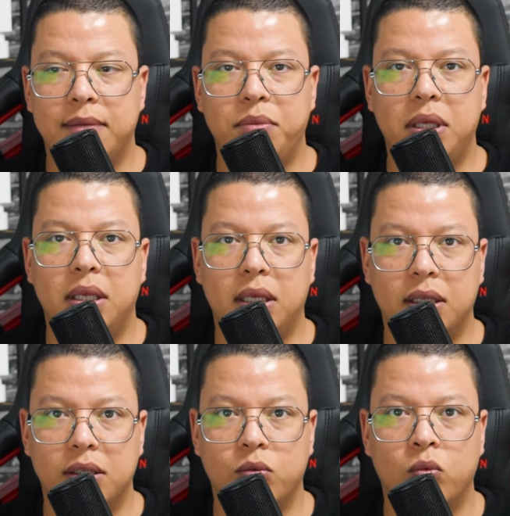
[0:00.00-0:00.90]
let me
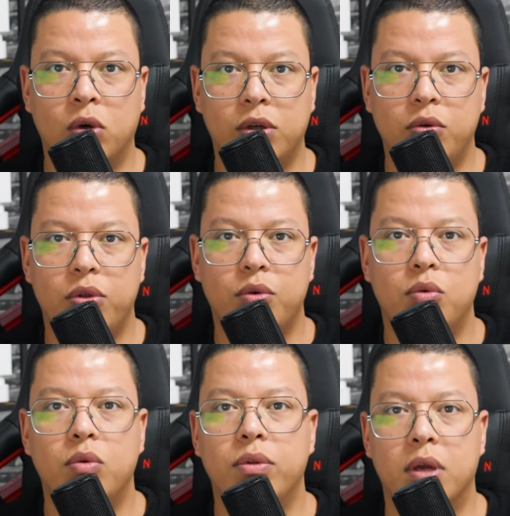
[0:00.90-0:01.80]
walk you
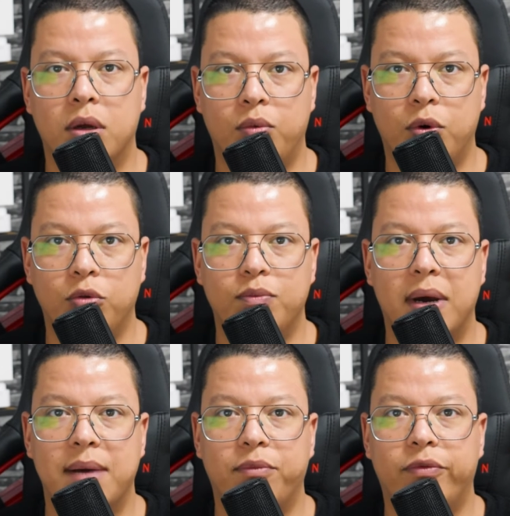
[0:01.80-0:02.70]
through the
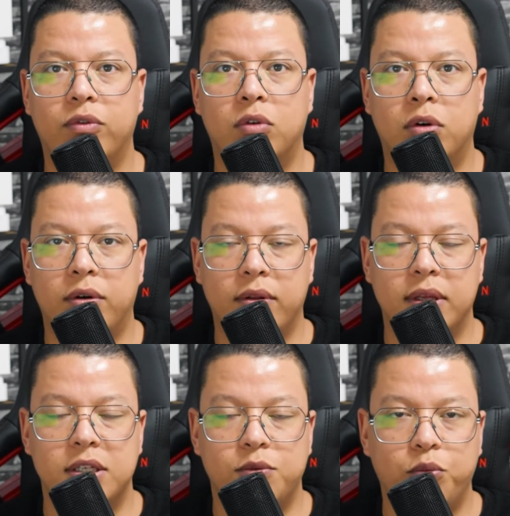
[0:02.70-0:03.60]
roadmap for
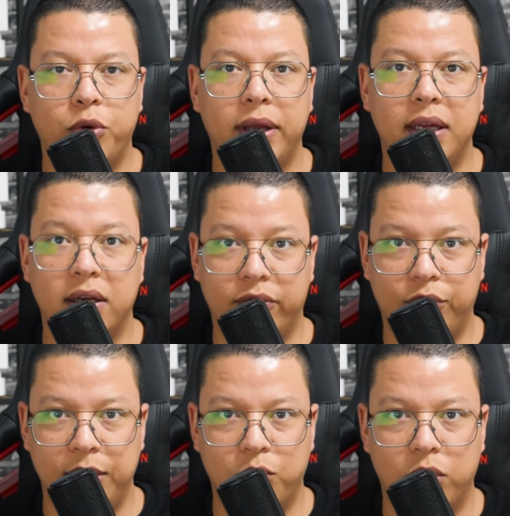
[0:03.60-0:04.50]
the Spring
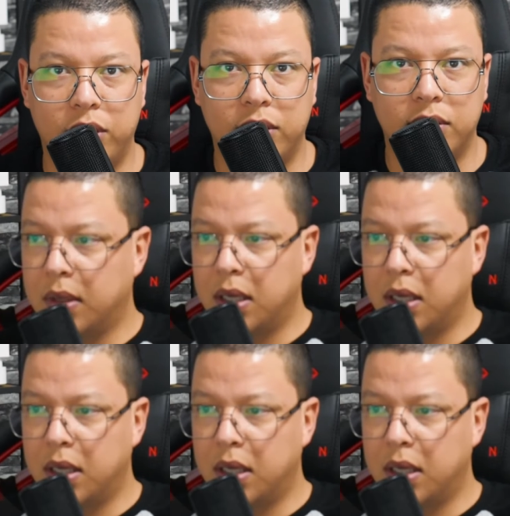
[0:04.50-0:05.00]
Framework.